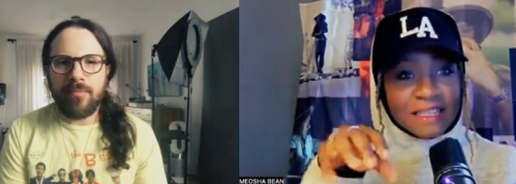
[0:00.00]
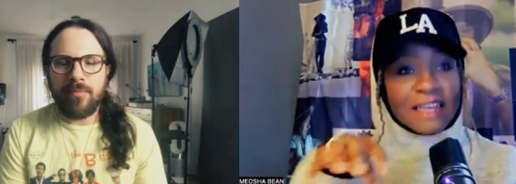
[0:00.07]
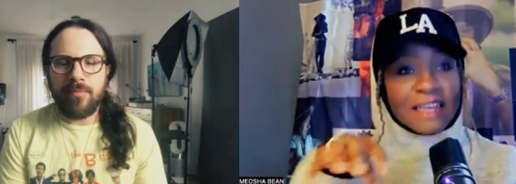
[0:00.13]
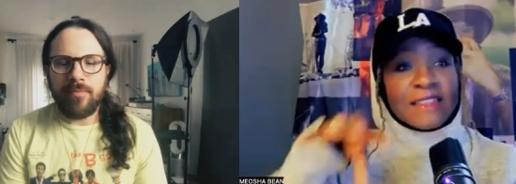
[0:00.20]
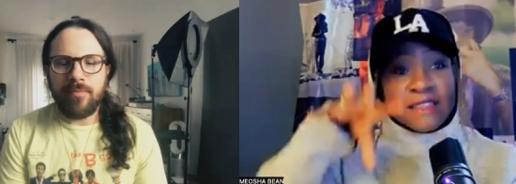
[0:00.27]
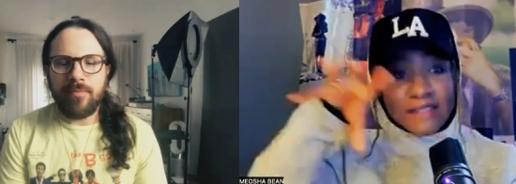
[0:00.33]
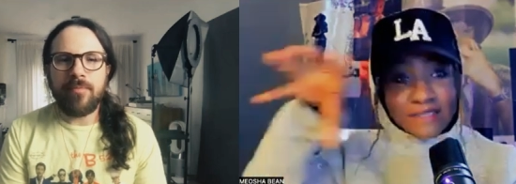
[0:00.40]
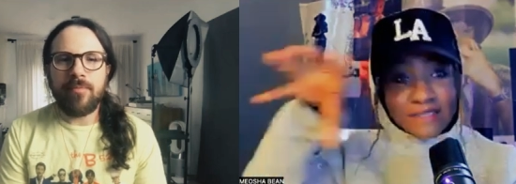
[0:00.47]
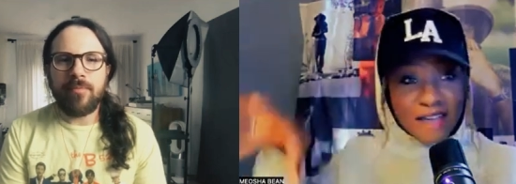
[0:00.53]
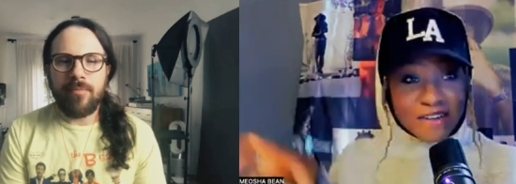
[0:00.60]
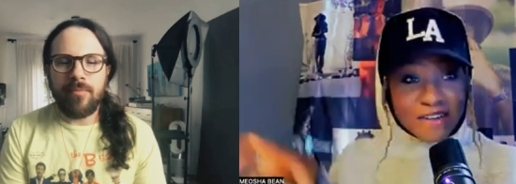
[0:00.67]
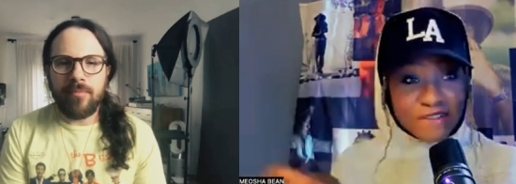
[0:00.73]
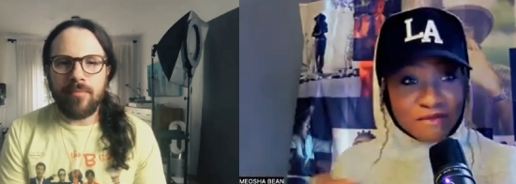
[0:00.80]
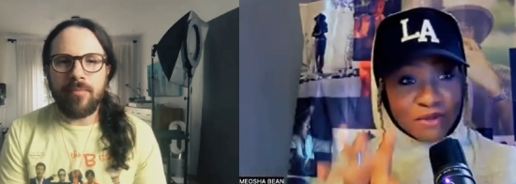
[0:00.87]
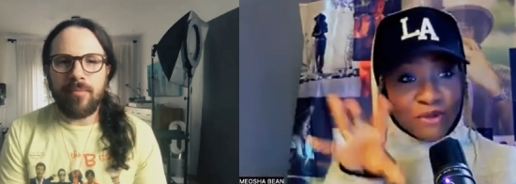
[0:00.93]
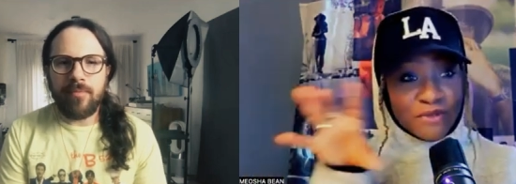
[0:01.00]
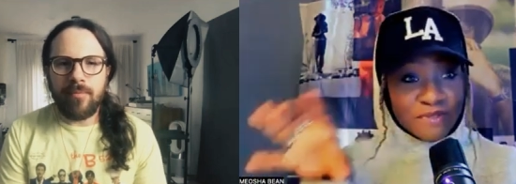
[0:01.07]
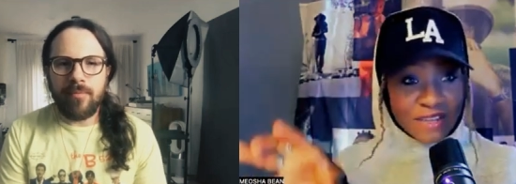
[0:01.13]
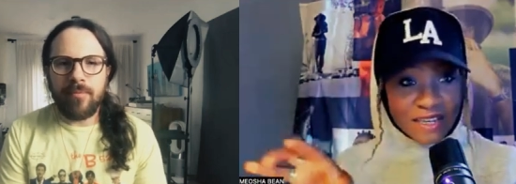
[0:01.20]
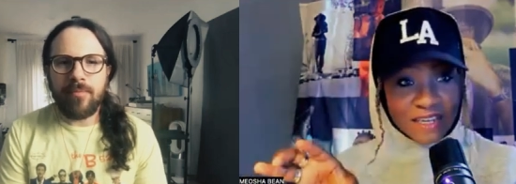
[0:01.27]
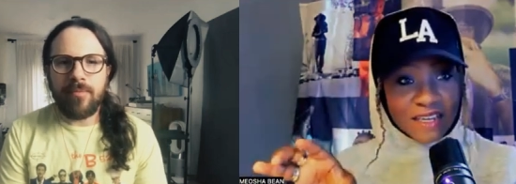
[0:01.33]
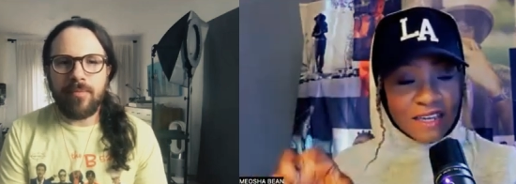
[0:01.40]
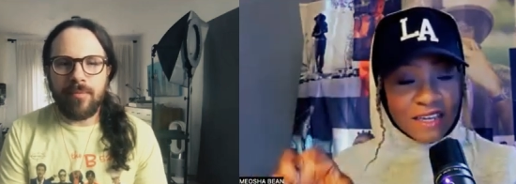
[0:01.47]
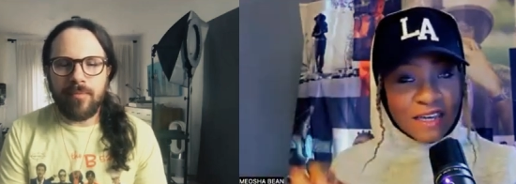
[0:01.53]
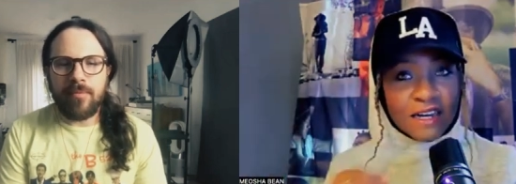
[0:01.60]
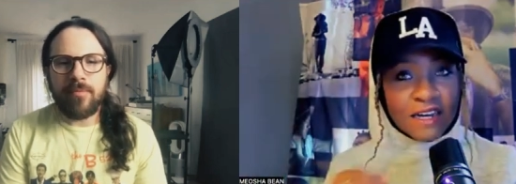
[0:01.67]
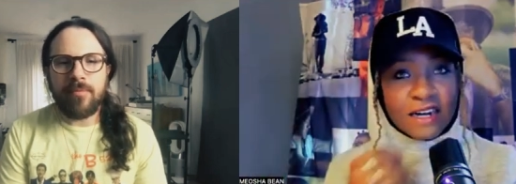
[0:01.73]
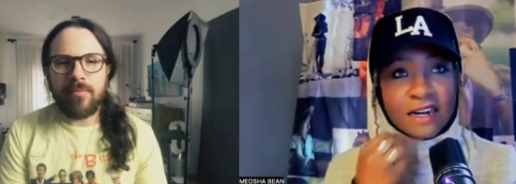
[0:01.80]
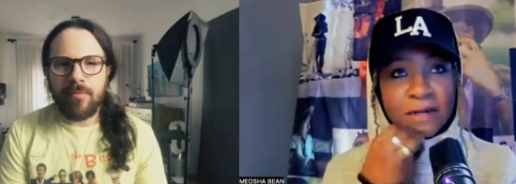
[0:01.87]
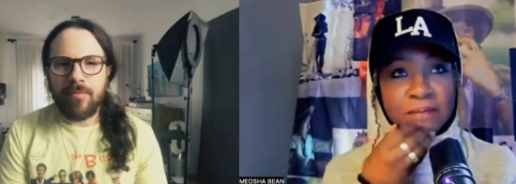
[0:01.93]
Speaker 1: like this kind of movie.
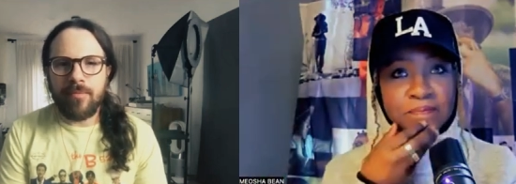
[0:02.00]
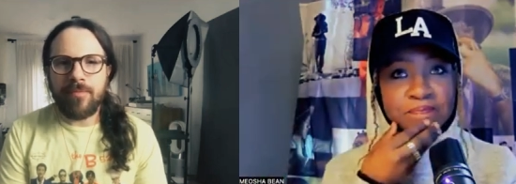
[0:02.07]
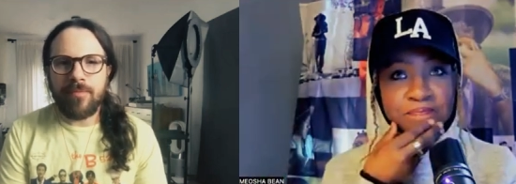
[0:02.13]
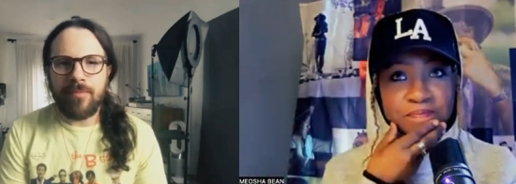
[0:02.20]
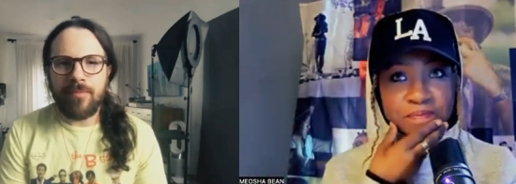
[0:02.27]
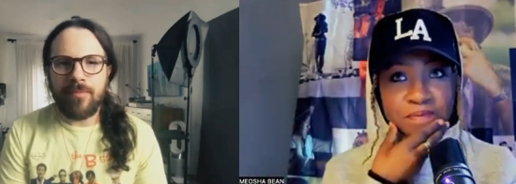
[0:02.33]
Um,